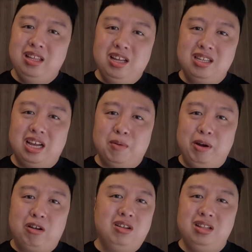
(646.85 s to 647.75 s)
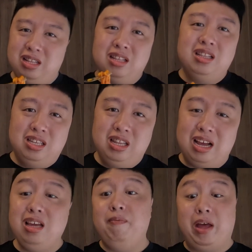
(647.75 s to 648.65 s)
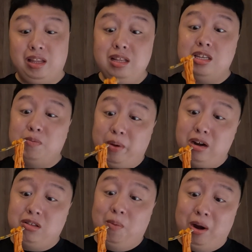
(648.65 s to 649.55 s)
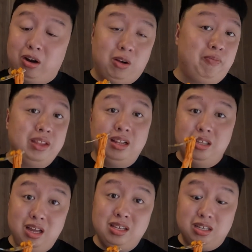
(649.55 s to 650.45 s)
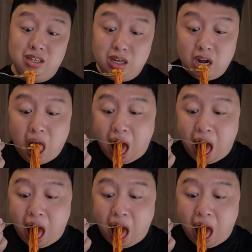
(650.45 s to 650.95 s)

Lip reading: just like America, actually I think this is better than America. This is good.